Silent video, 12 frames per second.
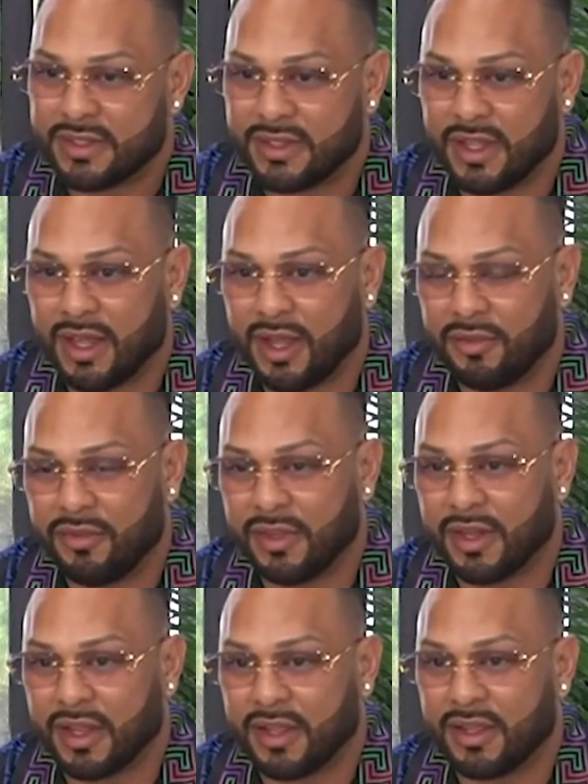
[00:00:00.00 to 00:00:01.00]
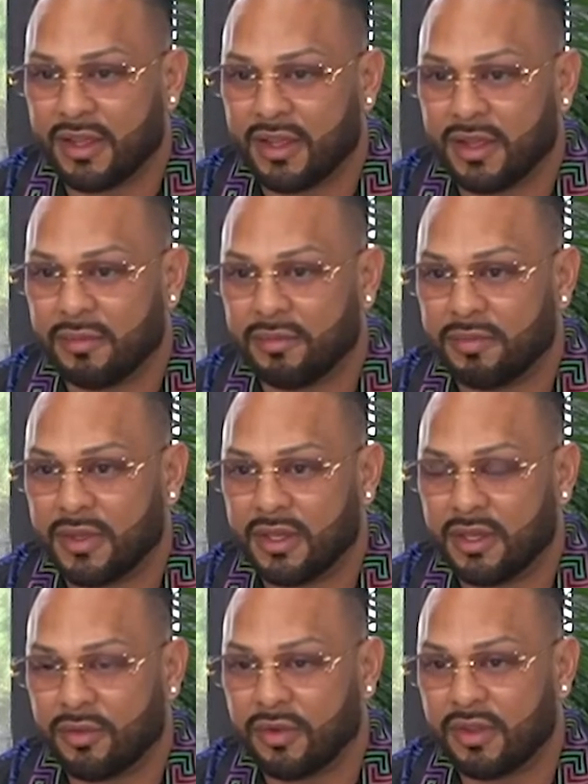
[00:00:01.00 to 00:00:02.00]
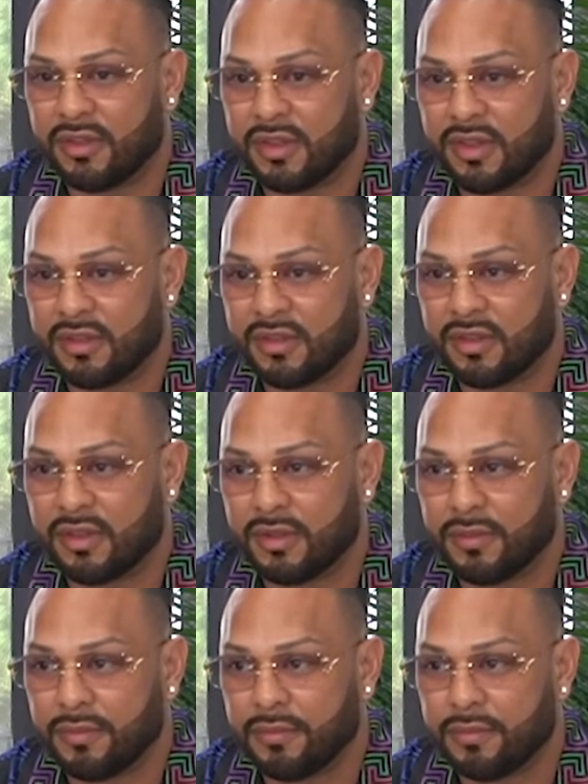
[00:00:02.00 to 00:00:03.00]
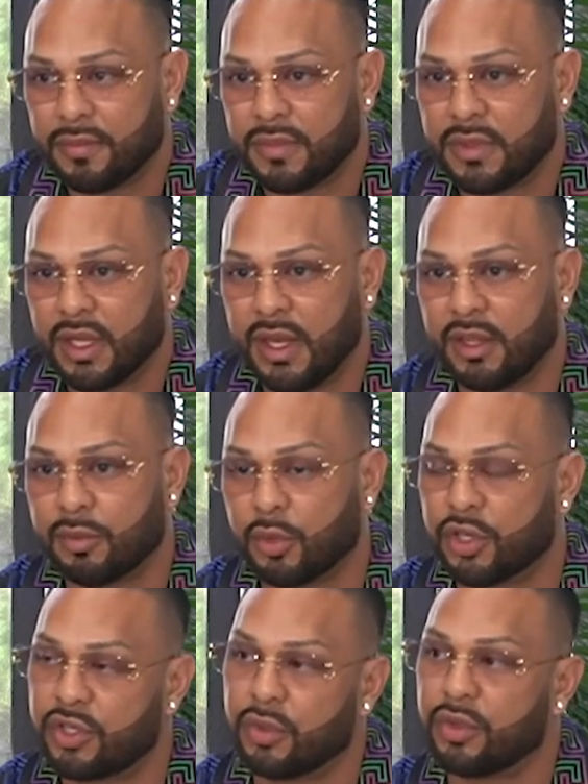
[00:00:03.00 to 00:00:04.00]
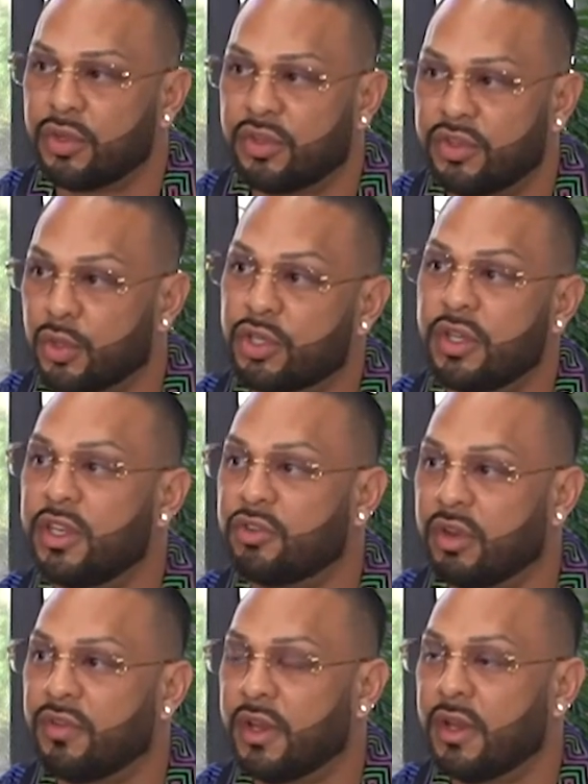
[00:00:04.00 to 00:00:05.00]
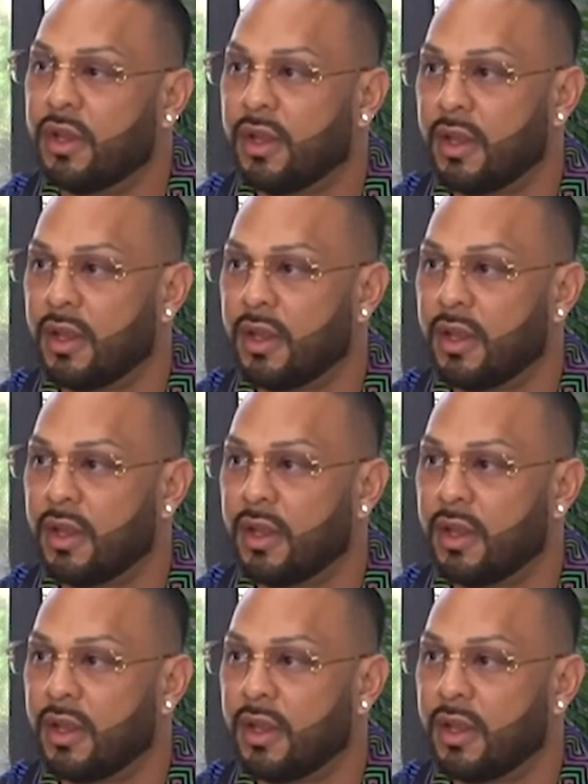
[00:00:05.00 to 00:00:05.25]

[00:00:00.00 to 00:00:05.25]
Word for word: yeah, I feel like um, the difference is today is more so socially driven